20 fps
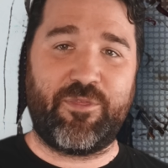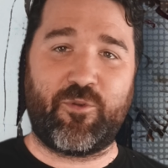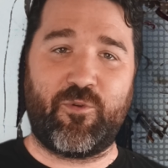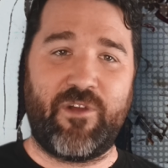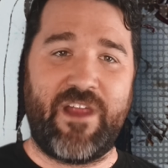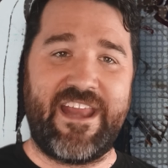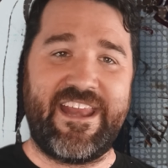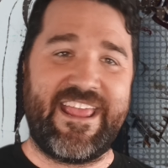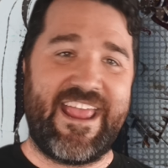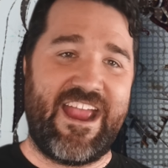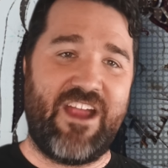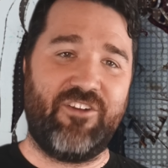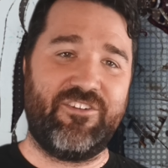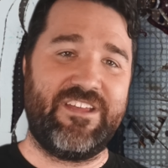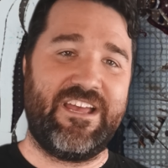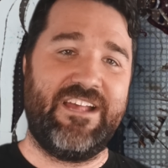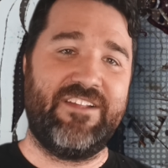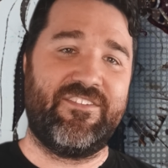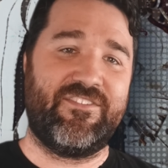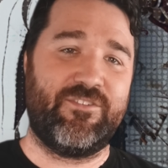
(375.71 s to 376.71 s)
with creating
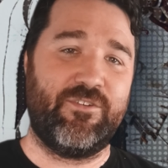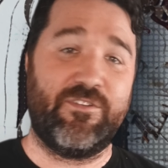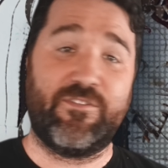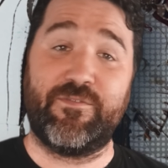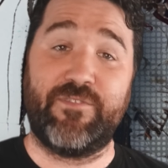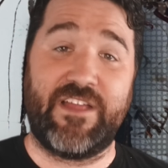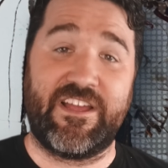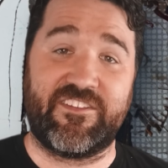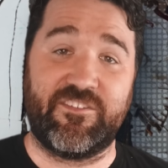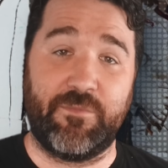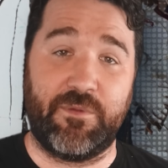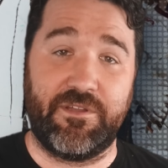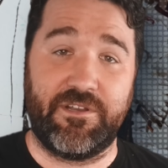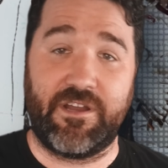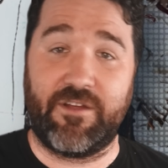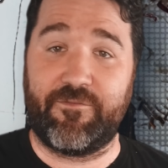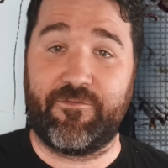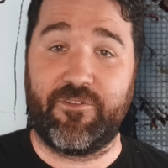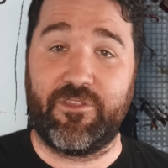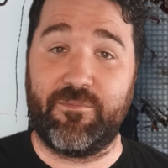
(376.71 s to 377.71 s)
airtight suits flexible
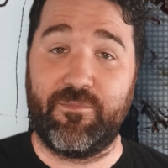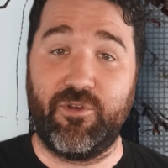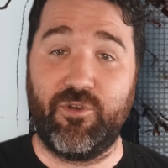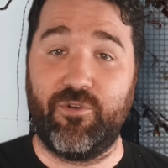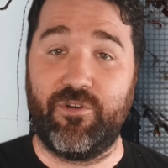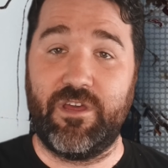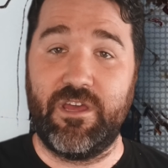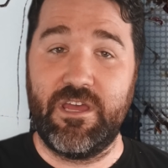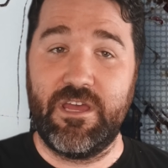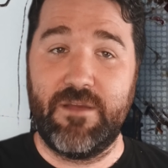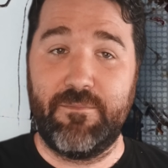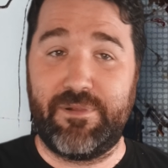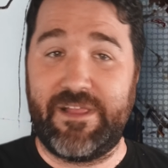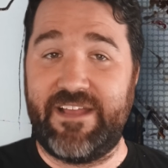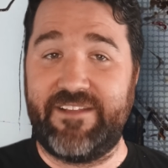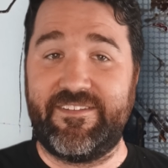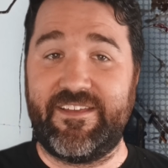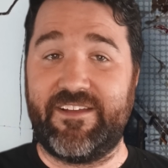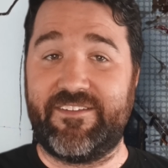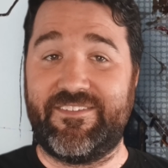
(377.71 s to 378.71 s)
enough for the moon,
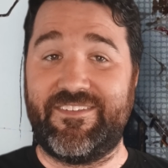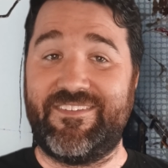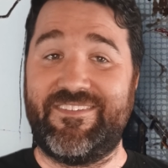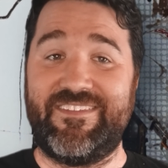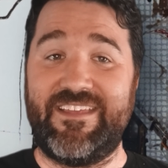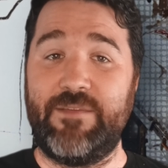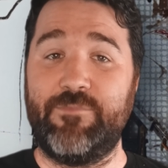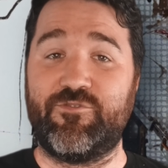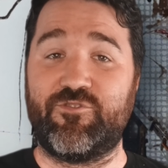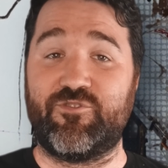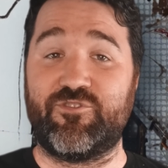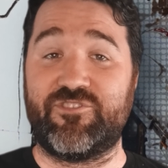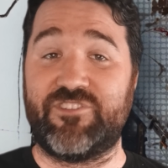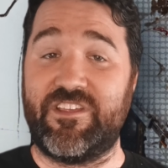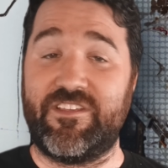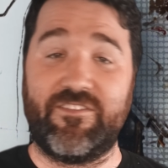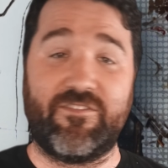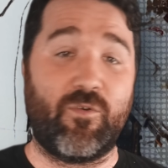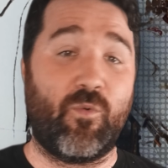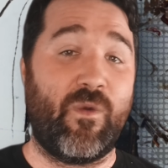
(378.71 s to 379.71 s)
Playtex's
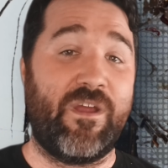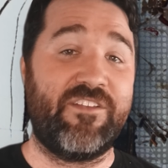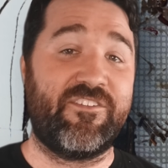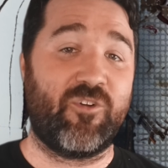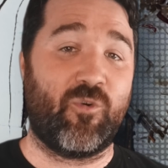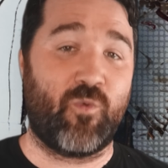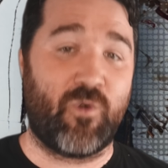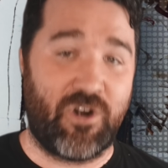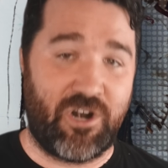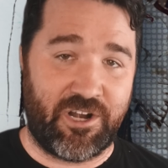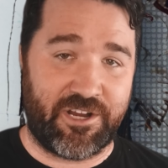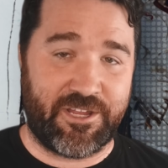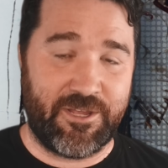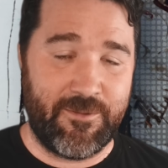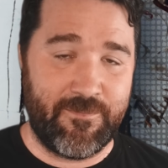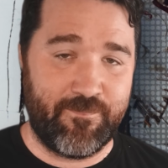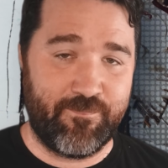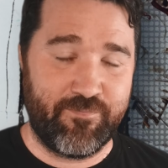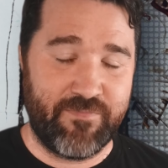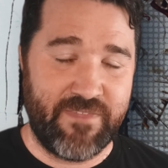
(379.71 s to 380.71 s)
seamstresses went to work.